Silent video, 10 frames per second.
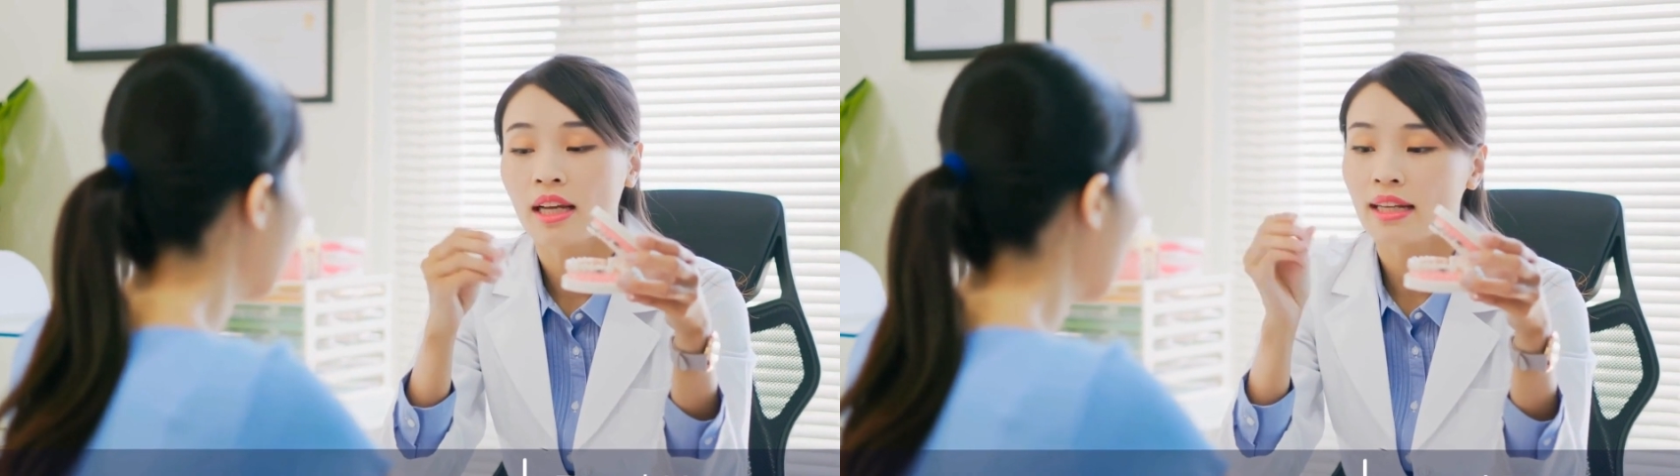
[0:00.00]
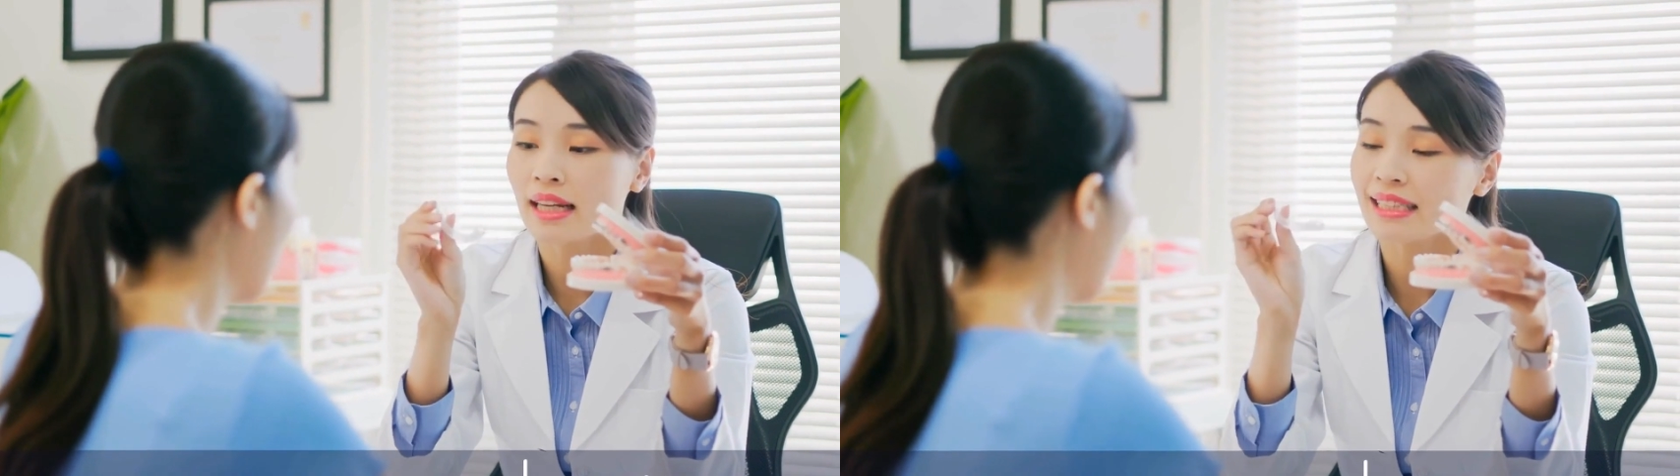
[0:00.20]

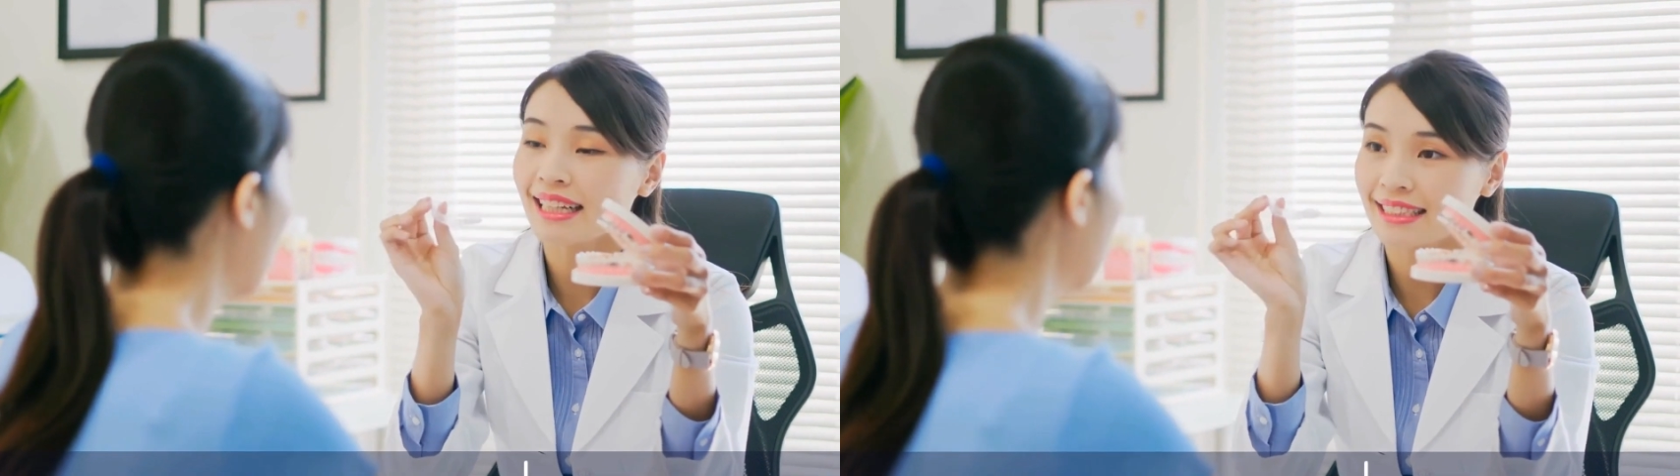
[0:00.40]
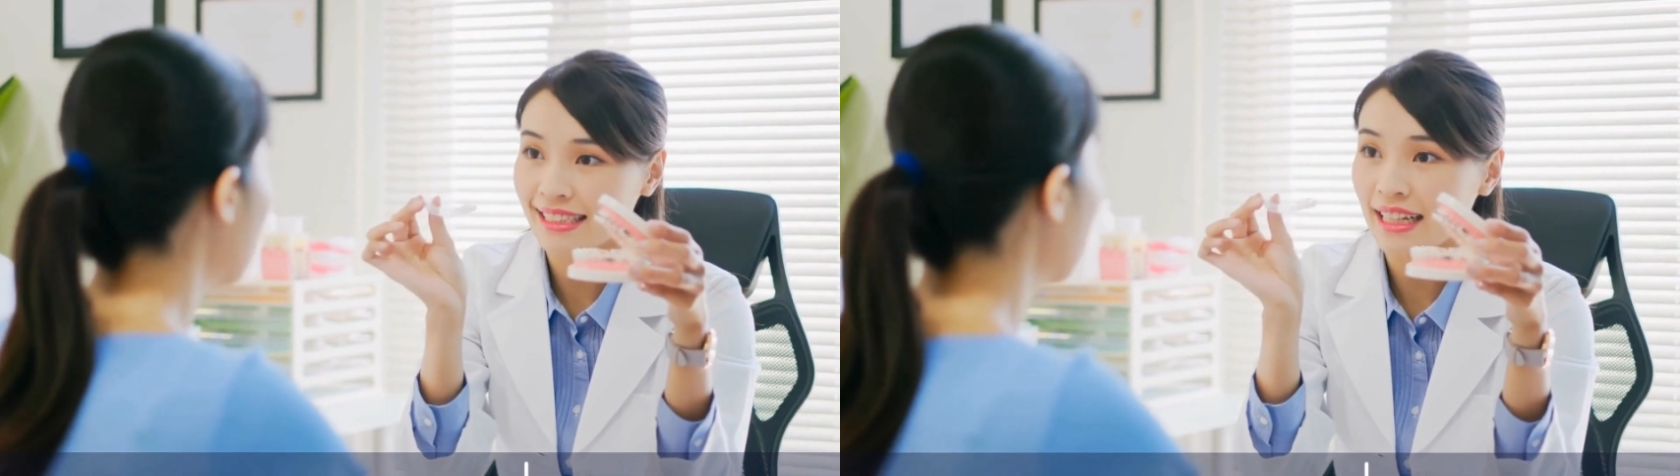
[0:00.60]
and
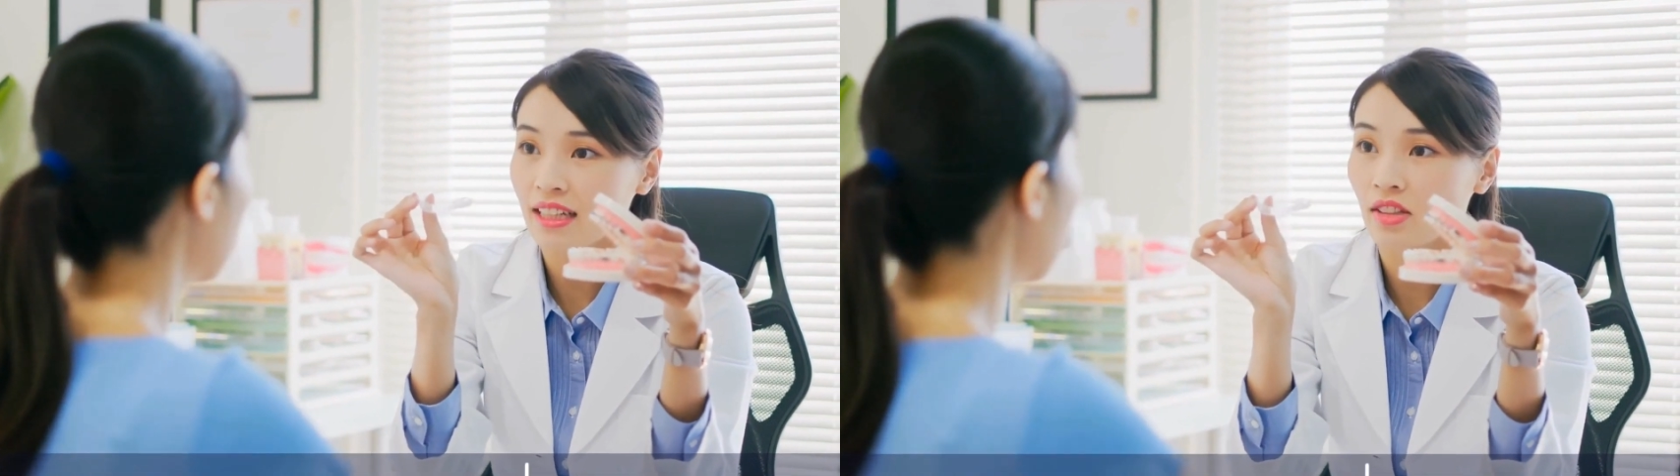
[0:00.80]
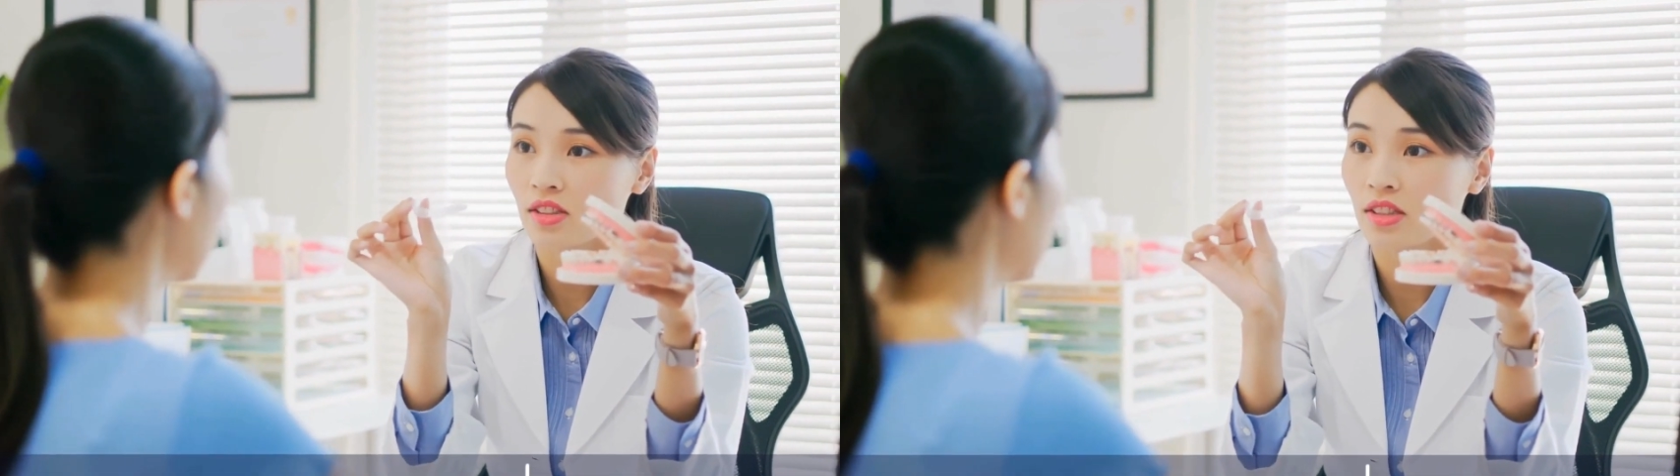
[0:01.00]
then
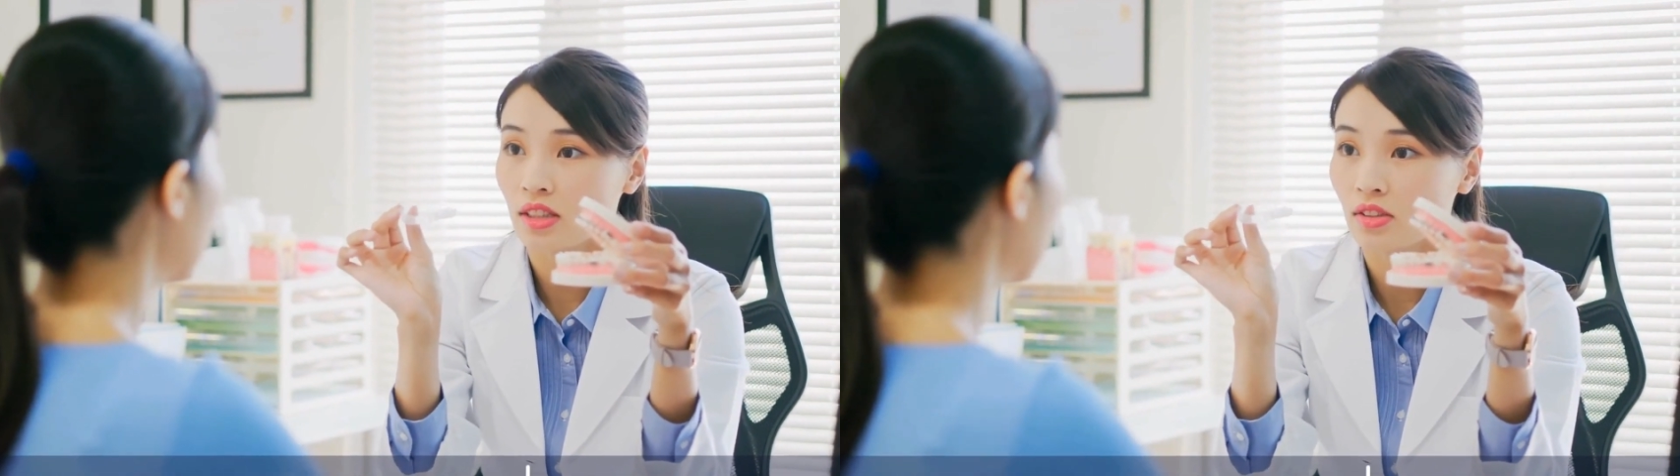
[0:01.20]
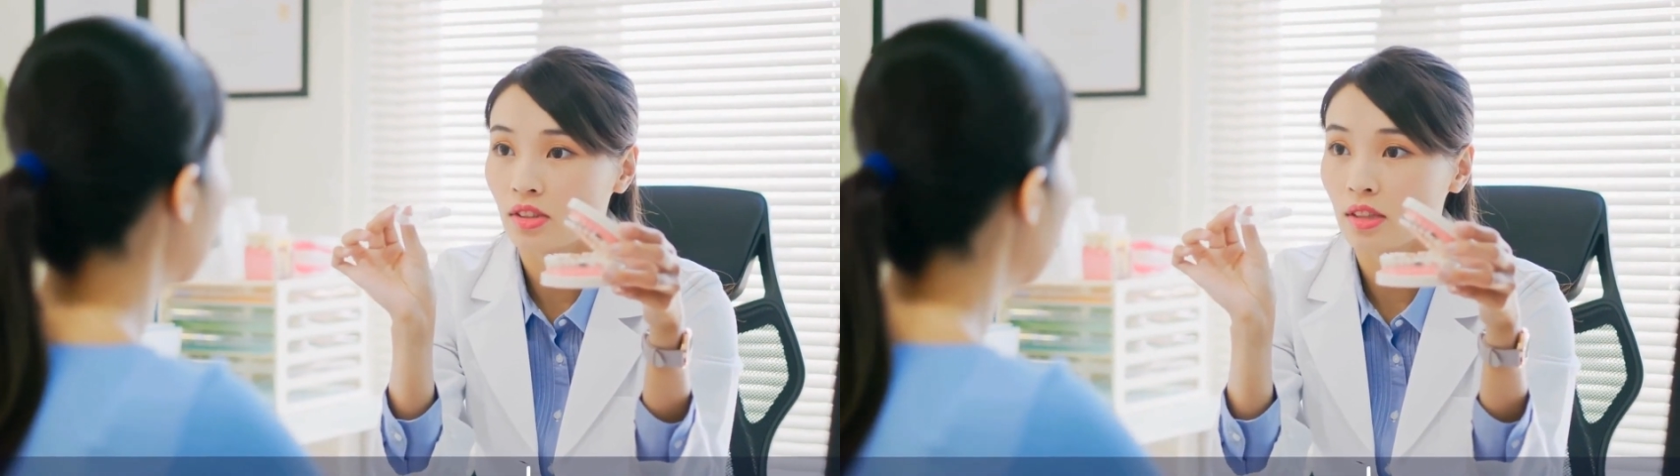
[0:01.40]
seals it to
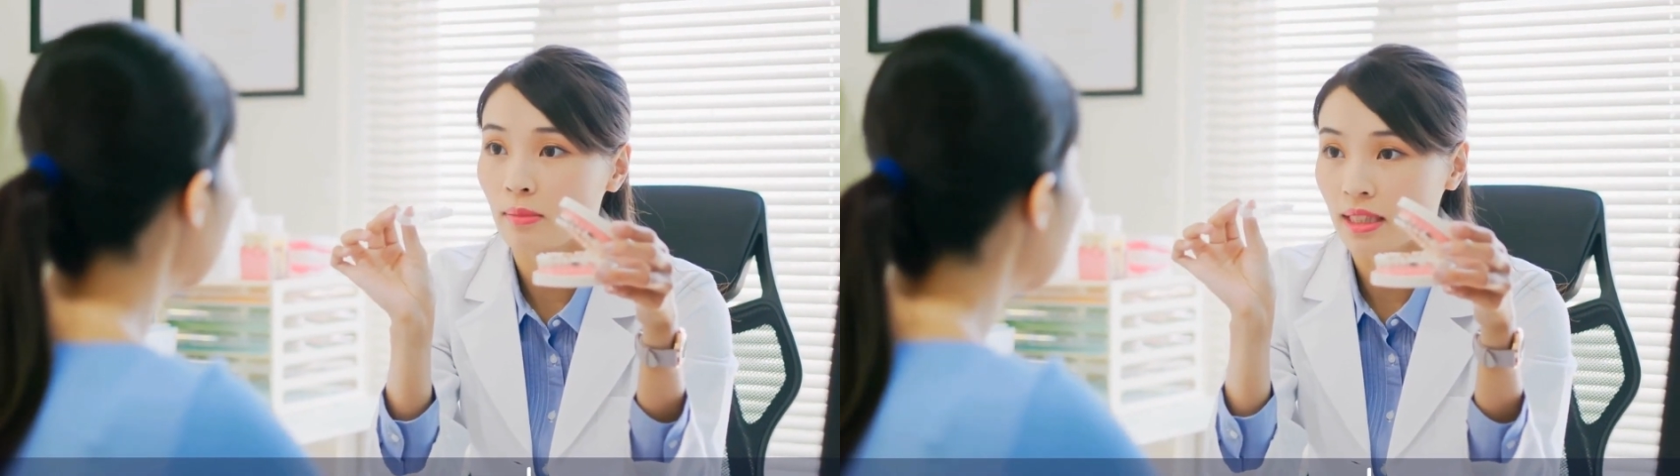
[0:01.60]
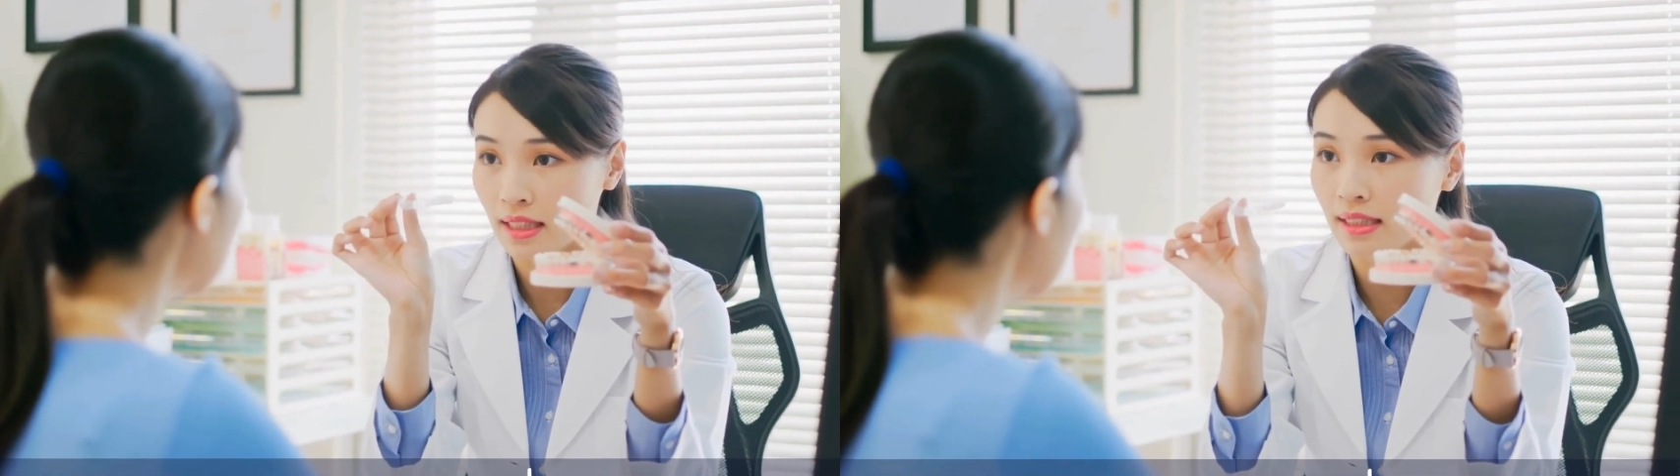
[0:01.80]
prevent
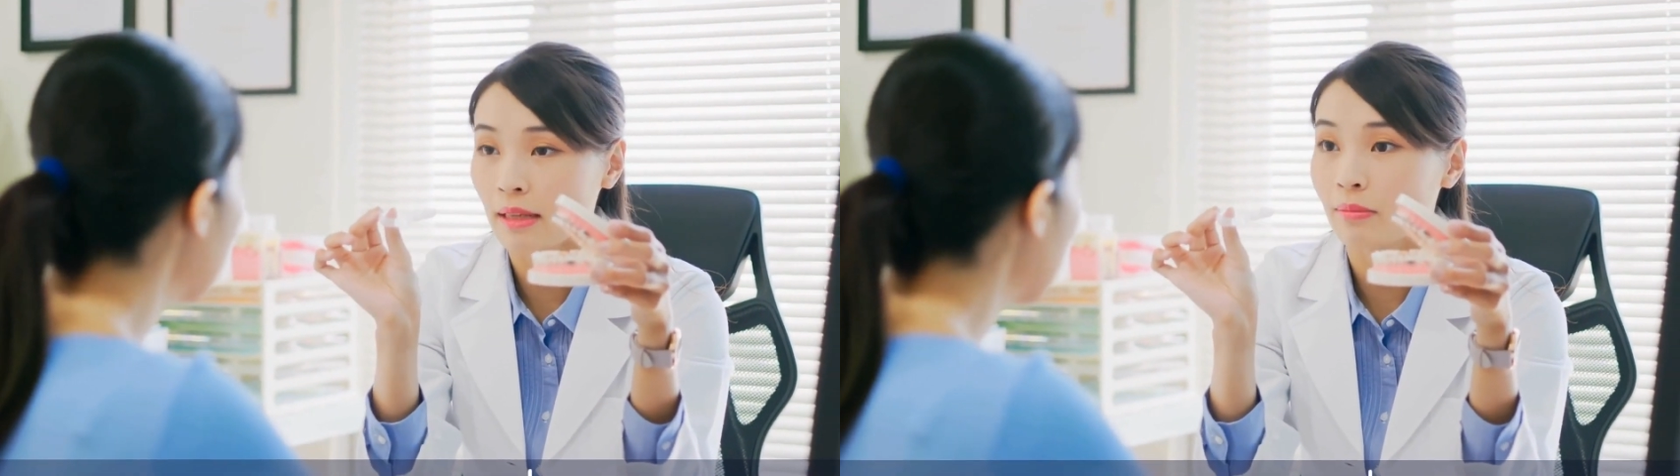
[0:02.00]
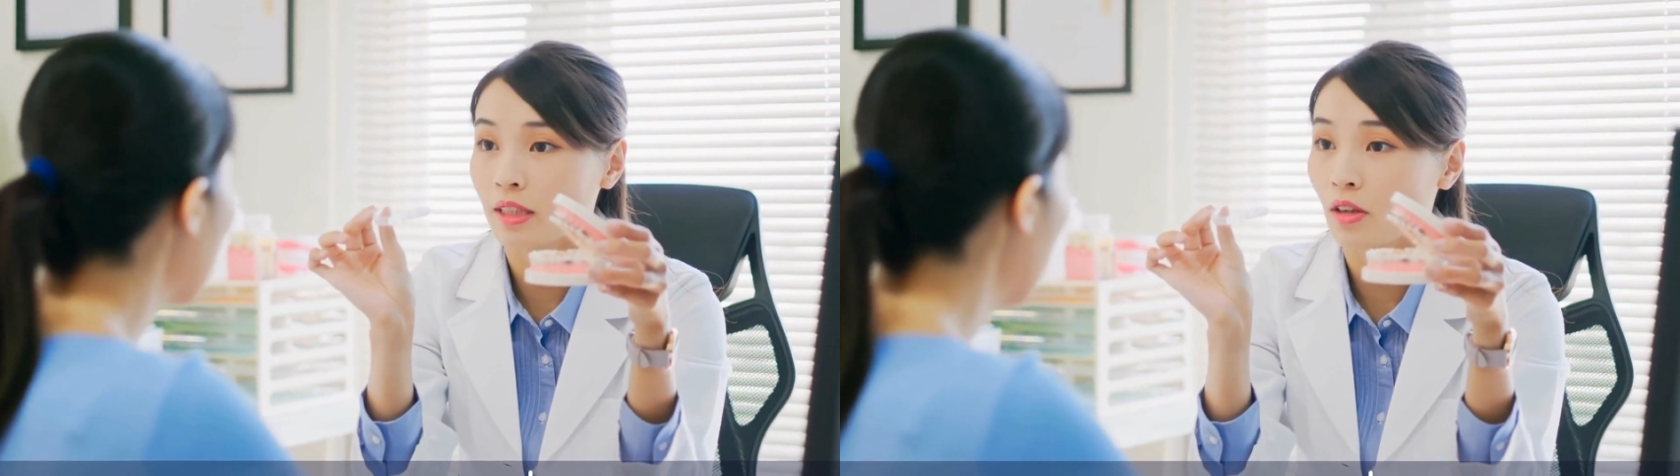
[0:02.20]
further
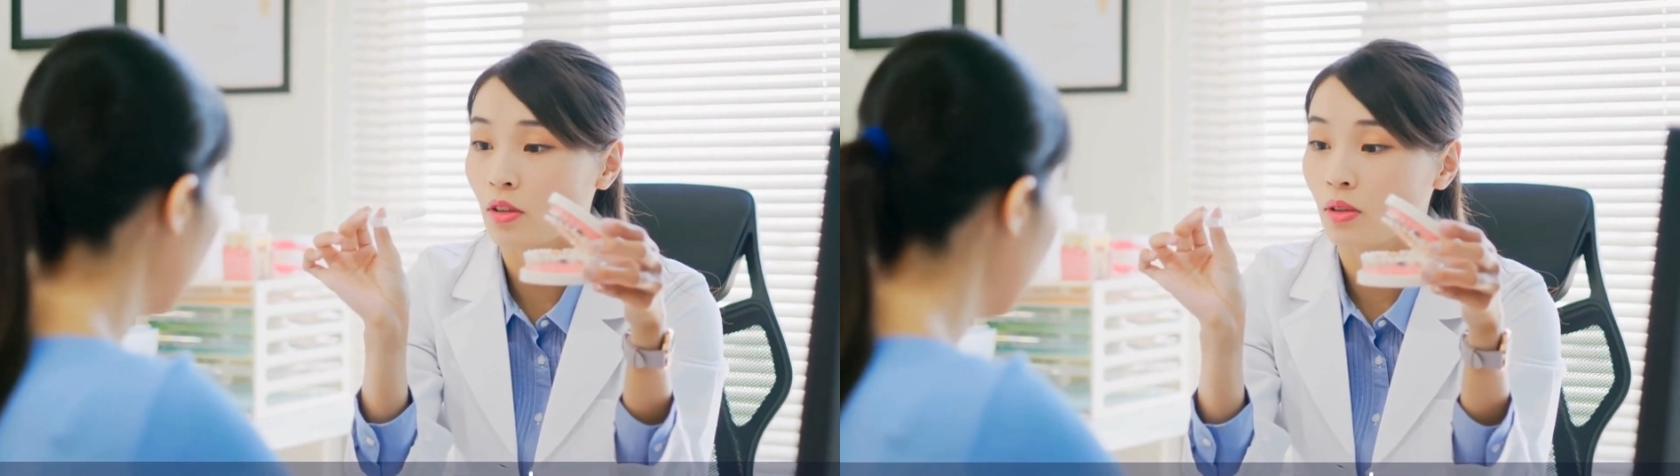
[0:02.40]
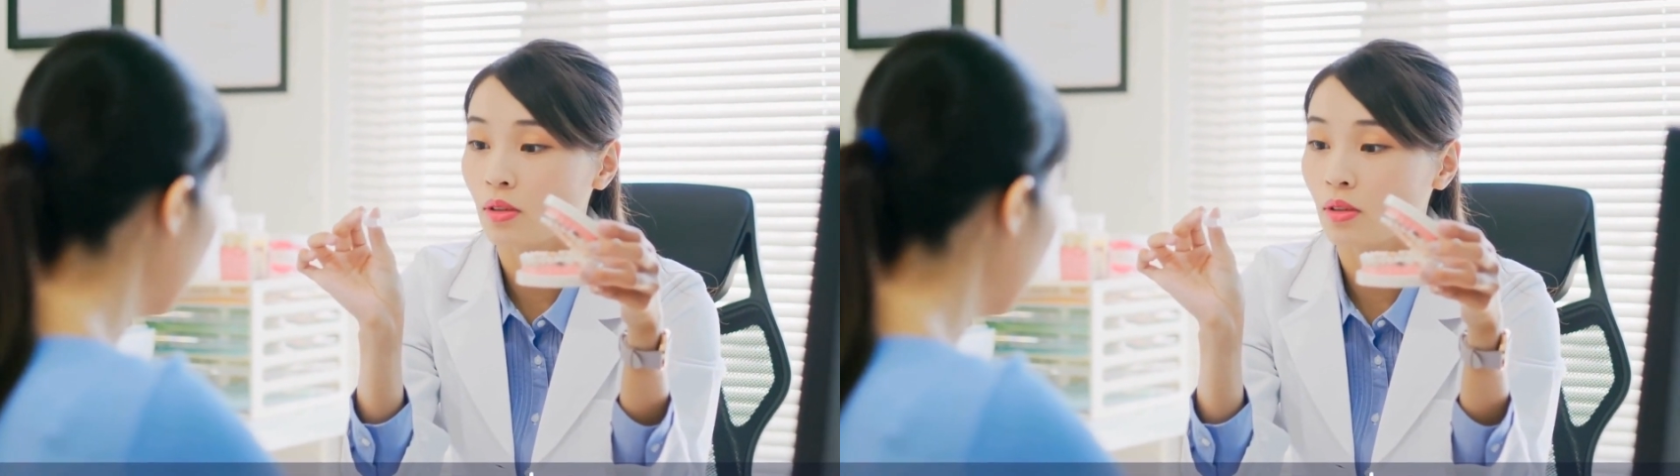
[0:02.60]
infection.